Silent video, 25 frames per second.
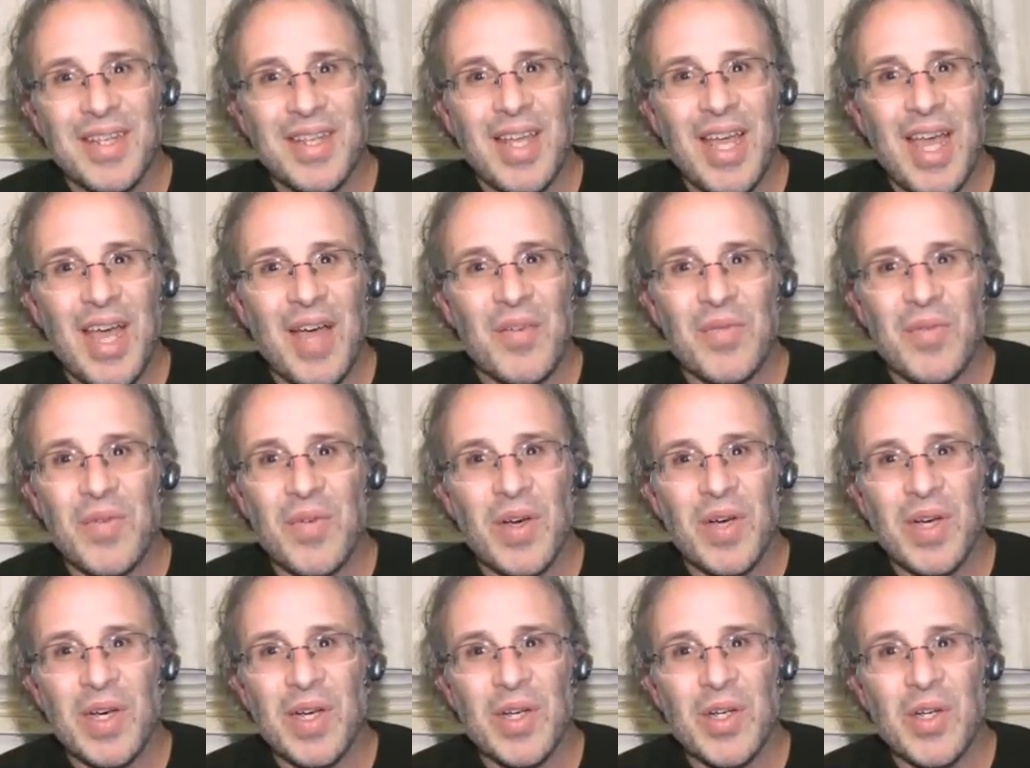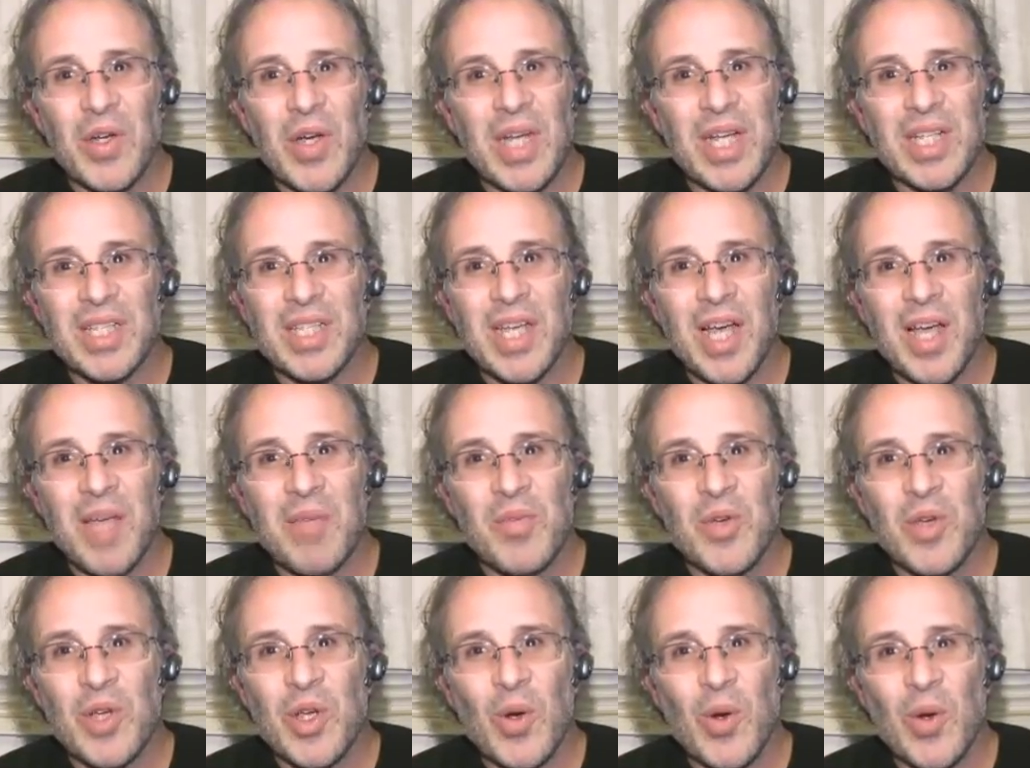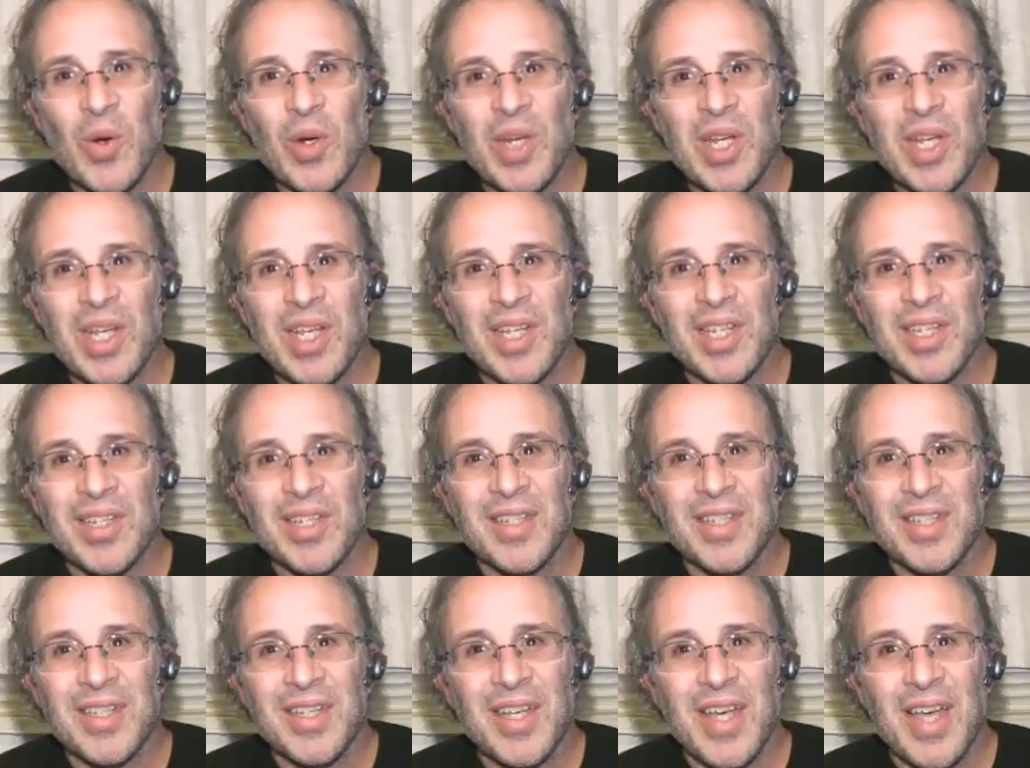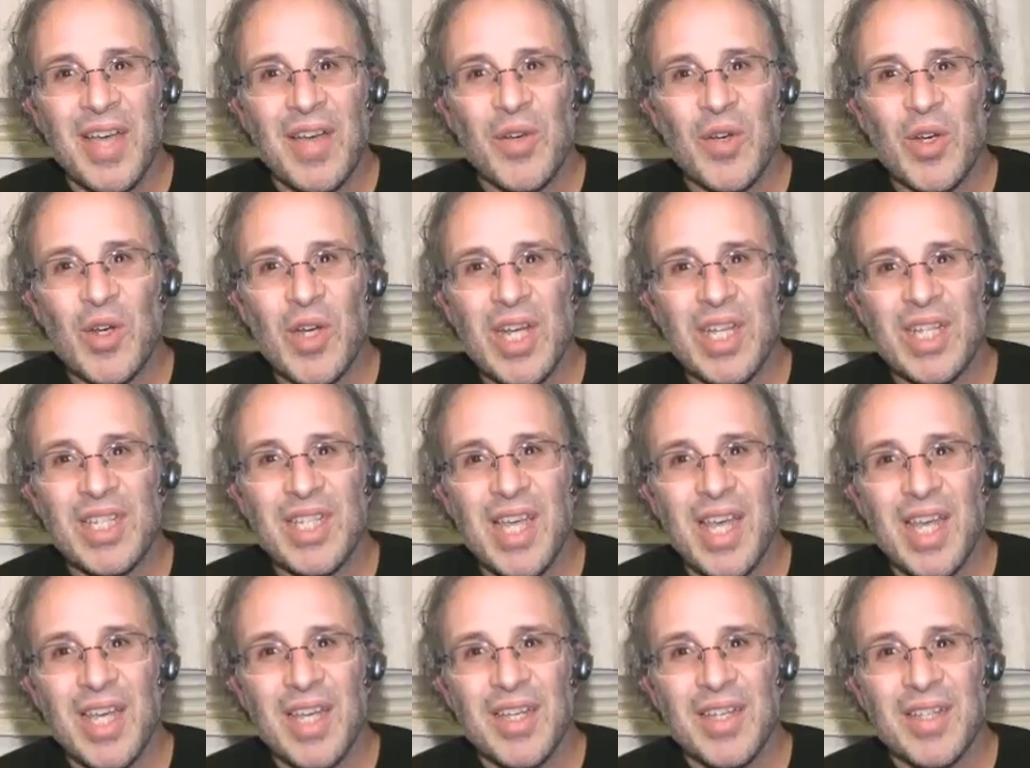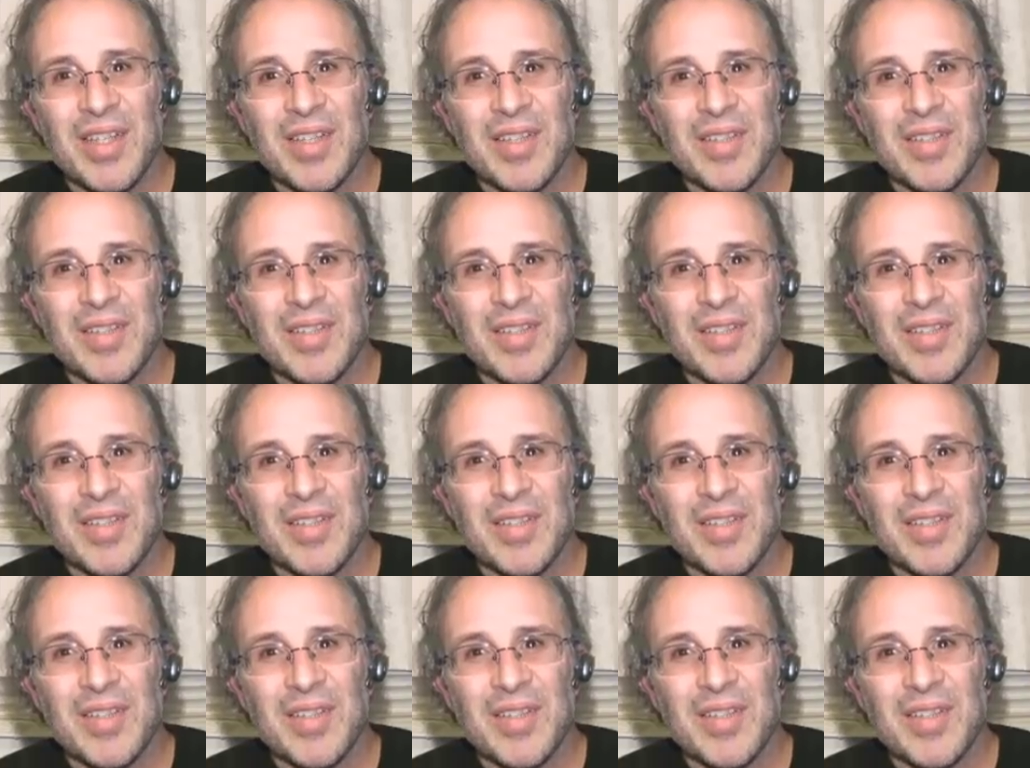have a great time recording, and have a great day.